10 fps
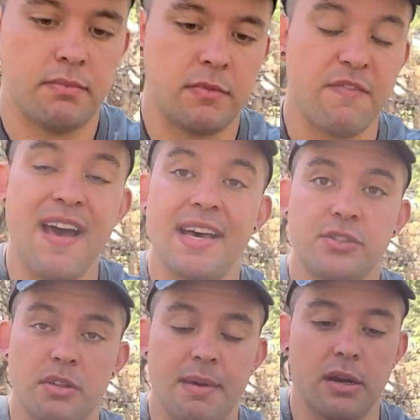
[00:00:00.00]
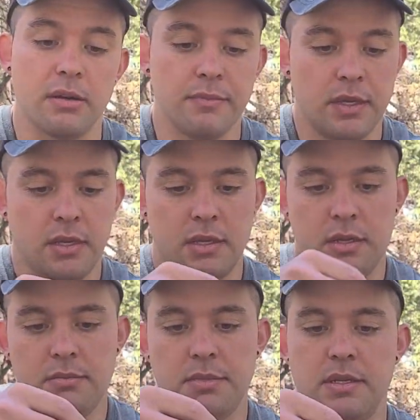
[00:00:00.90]
the faster the better.
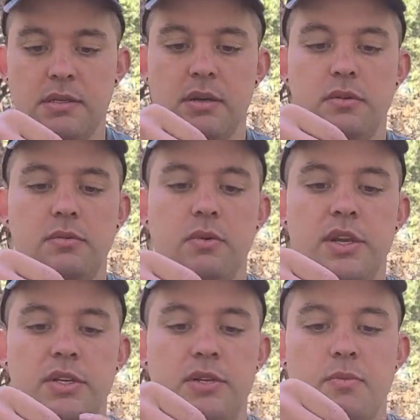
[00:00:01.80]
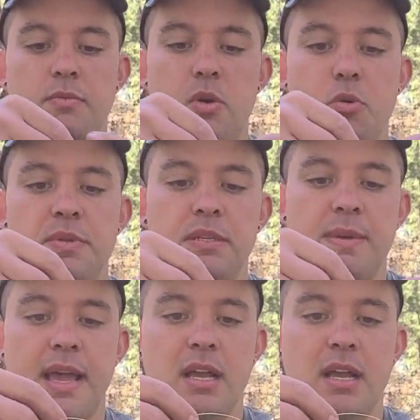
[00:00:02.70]
But so we'll go ahead and just open this back